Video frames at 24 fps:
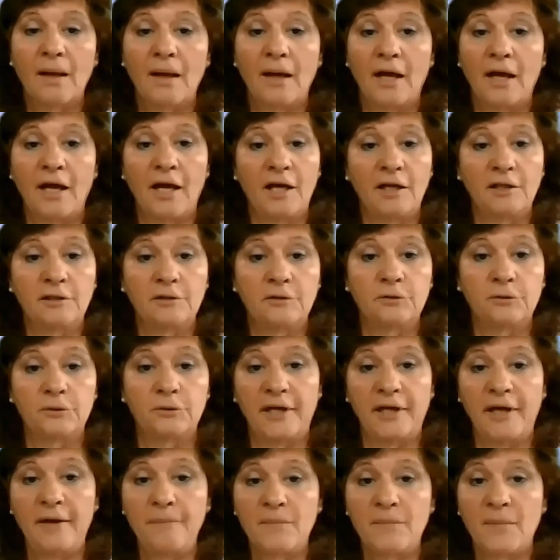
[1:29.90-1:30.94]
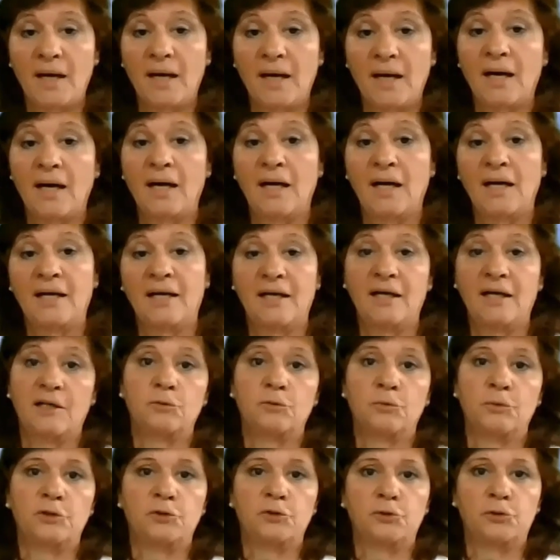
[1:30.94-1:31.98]
And today I'd like
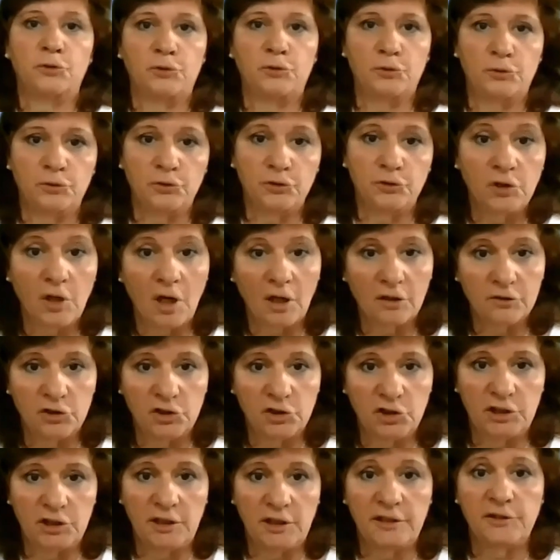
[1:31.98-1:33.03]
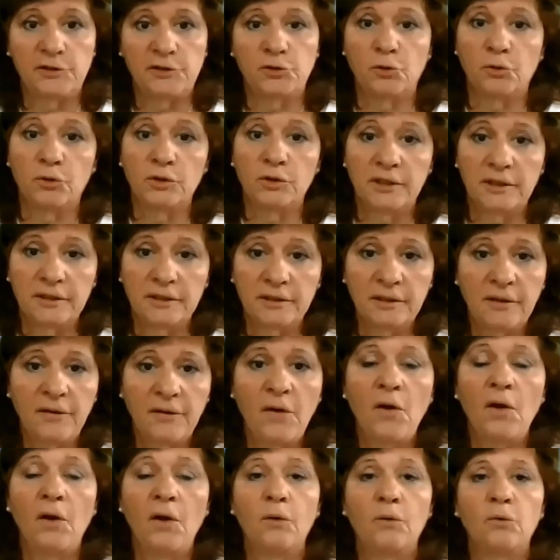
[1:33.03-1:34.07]
to introduce Dr. Jay Sordean,
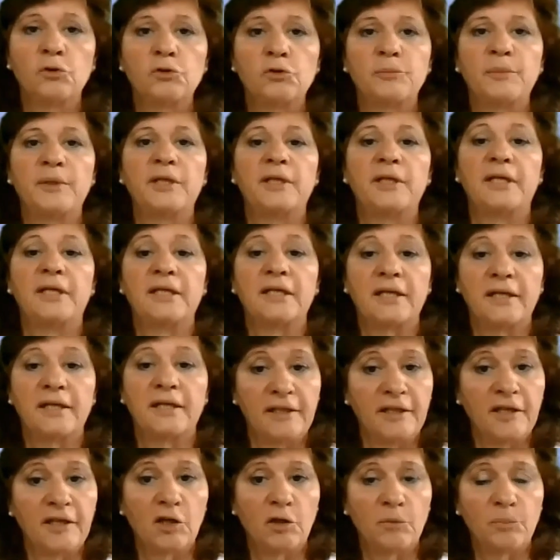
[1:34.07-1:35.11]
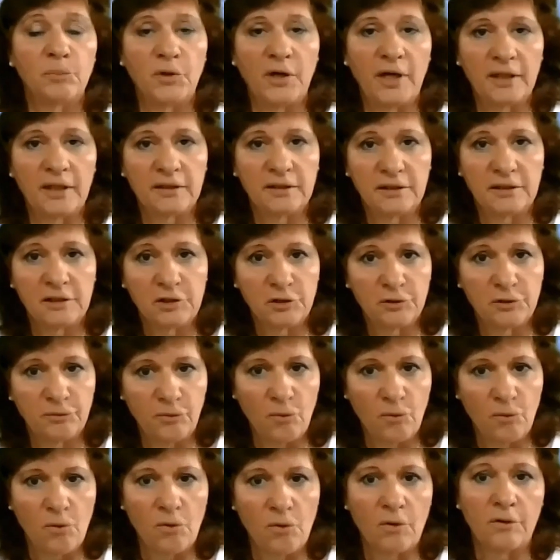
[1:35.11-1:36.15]
who's been in clinical practice
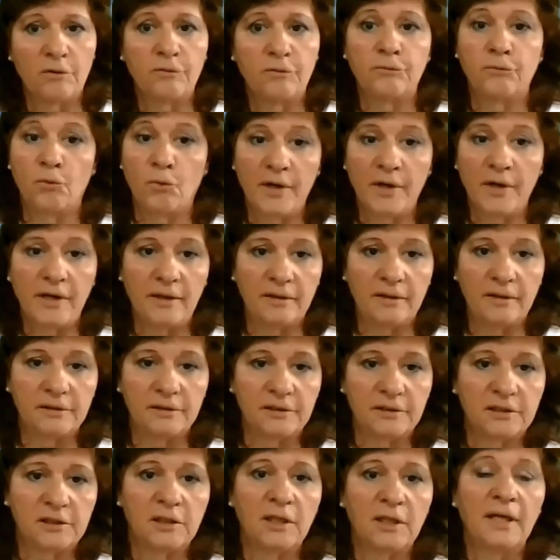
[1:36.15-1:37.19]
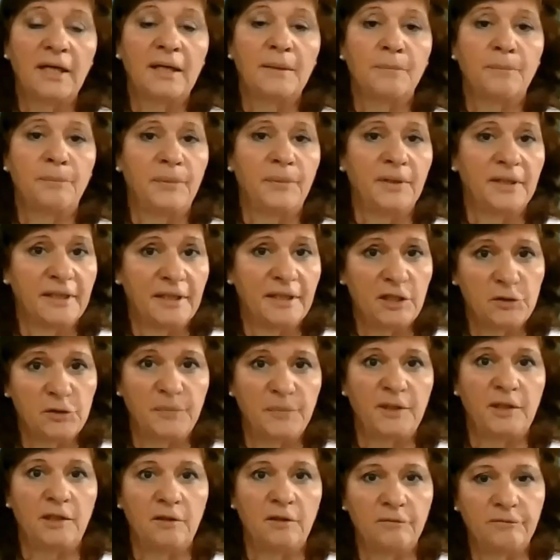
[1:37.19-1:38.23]
for 40 years, but he's
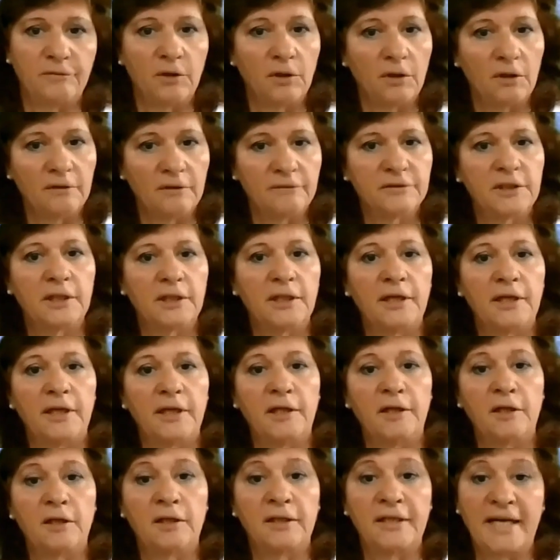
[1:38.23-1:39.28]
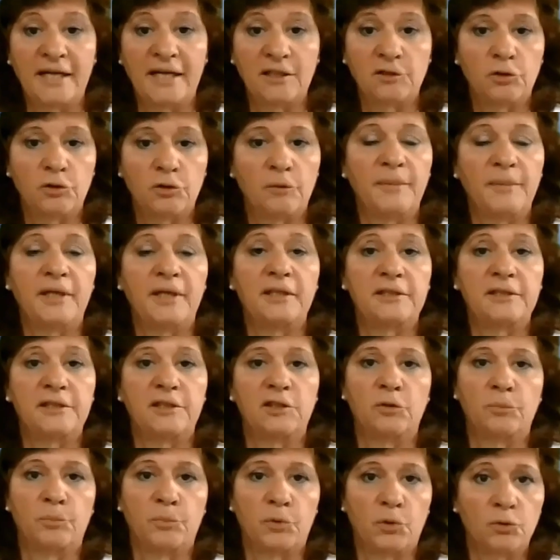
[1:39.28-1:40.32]
been involved in uh, natural
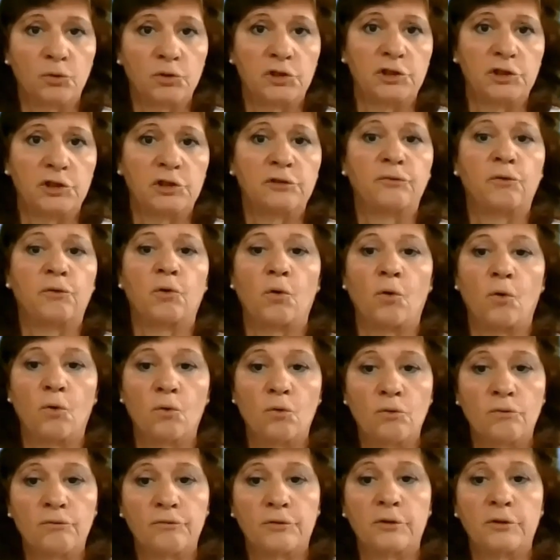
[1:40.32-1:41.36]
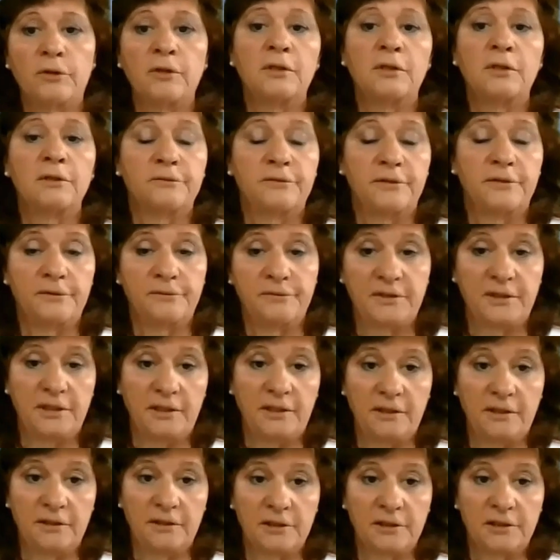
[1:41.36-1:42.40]
medicine approaches for over 50
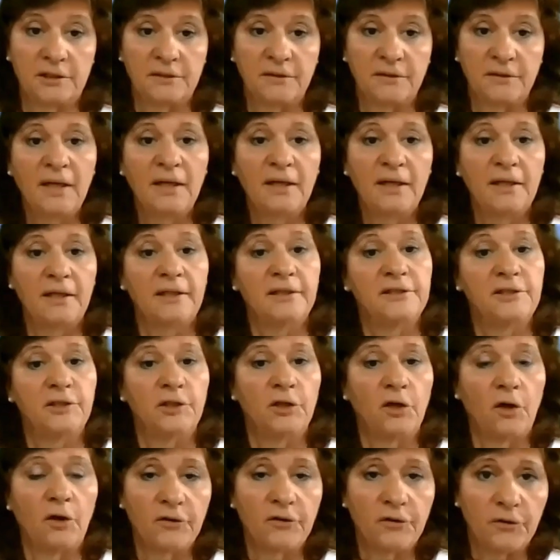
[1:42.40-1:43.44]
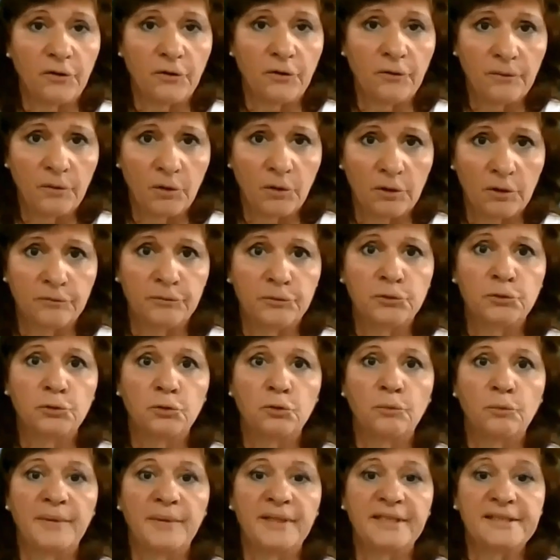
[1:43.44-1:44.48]
years. He's the author of
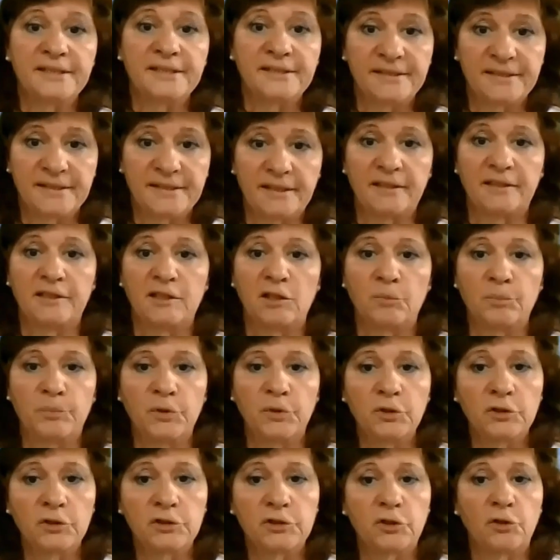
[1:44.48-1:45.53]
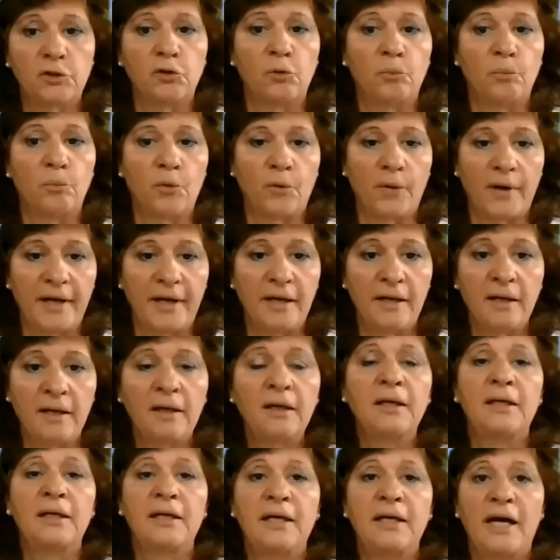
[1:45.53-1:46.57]
two best-selling books on the brain
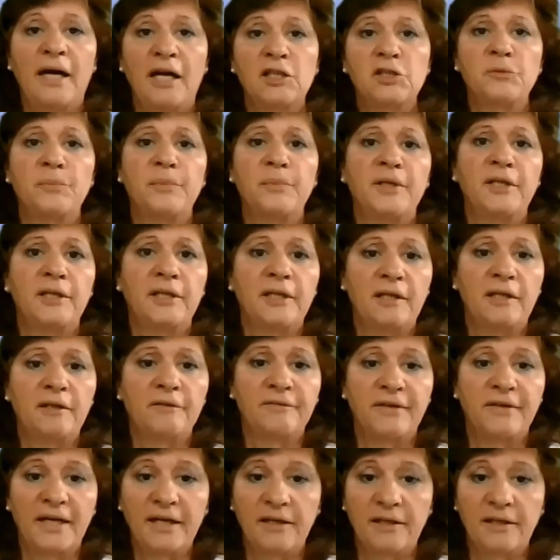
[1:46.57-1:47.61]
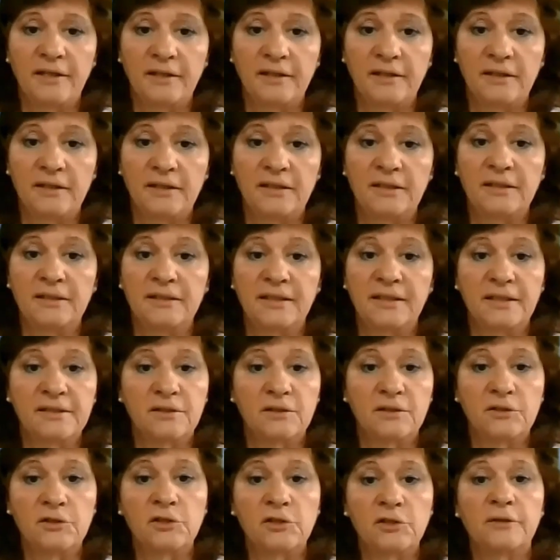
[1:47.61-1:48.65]
and has been invited in
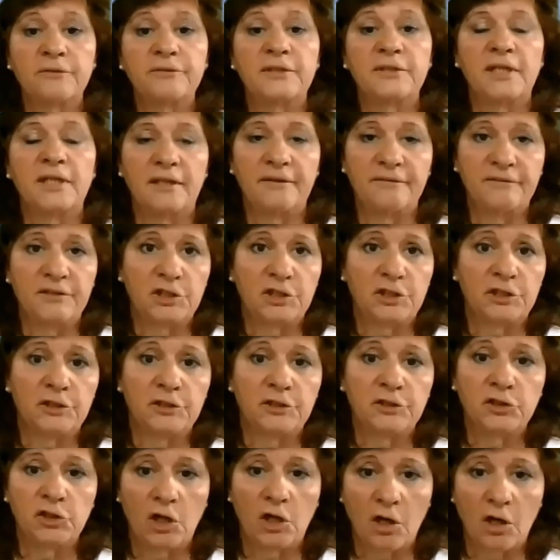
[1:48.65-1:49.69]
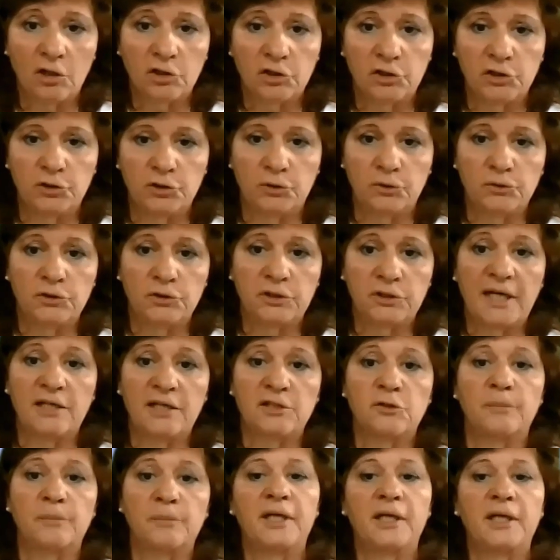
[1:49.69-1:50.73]
dozens of television talk shows
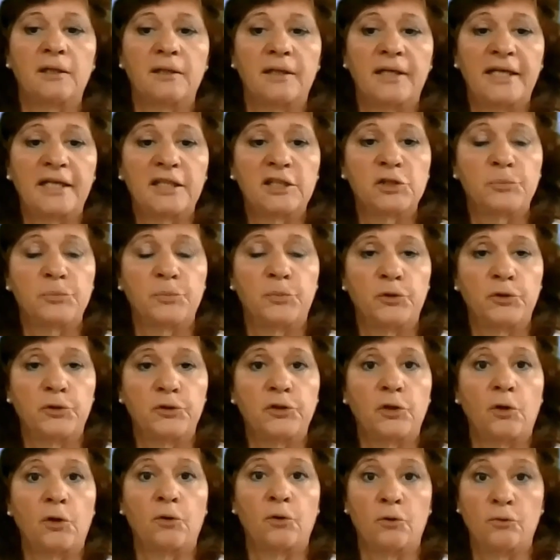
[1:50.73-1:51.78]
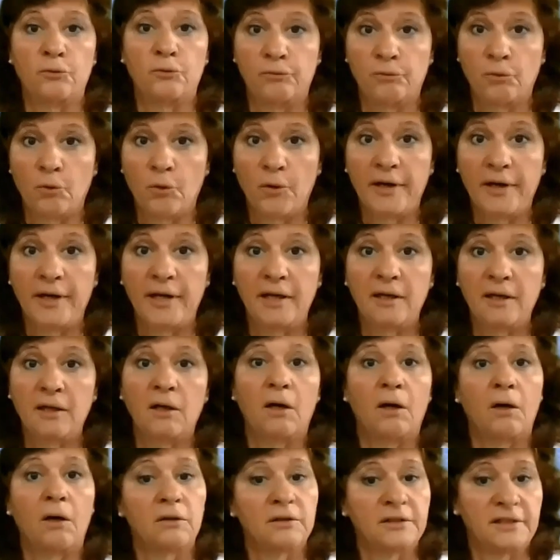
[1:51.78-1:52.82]
as a medical expert on avoiding
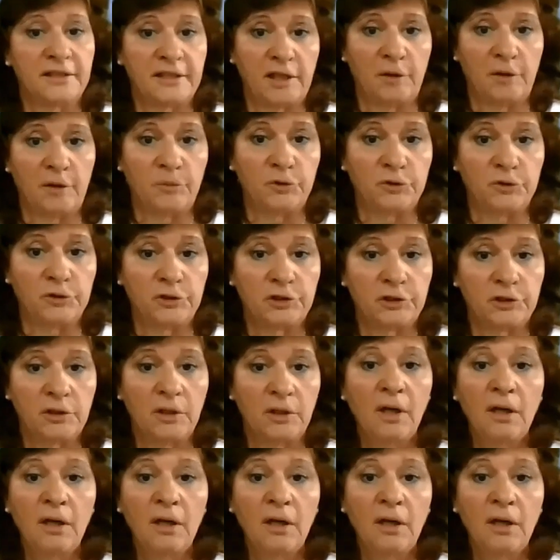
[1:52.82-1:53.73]
Alzheimer's.